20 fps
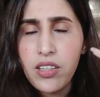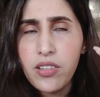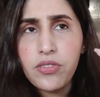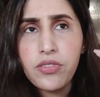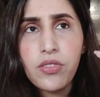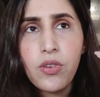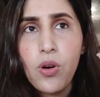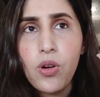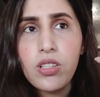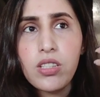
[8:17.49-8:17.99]

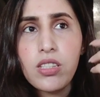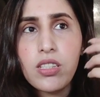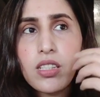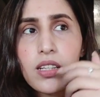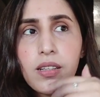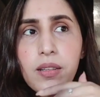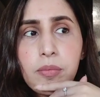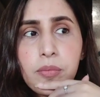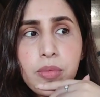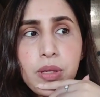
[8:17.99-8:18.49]
Of course,
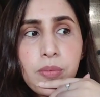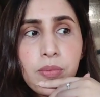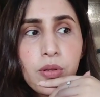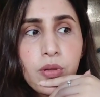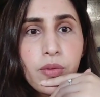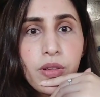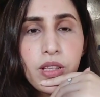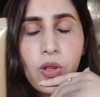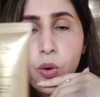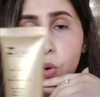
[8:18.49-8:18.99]
people
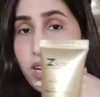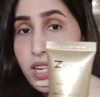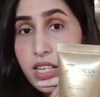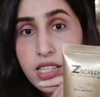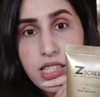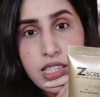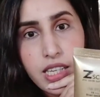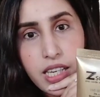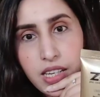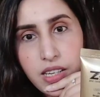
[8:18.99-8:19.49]
with oily
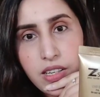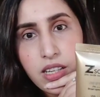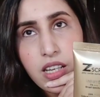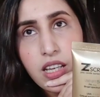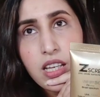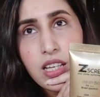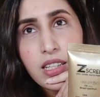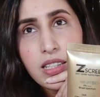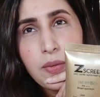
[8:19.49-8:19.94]
skin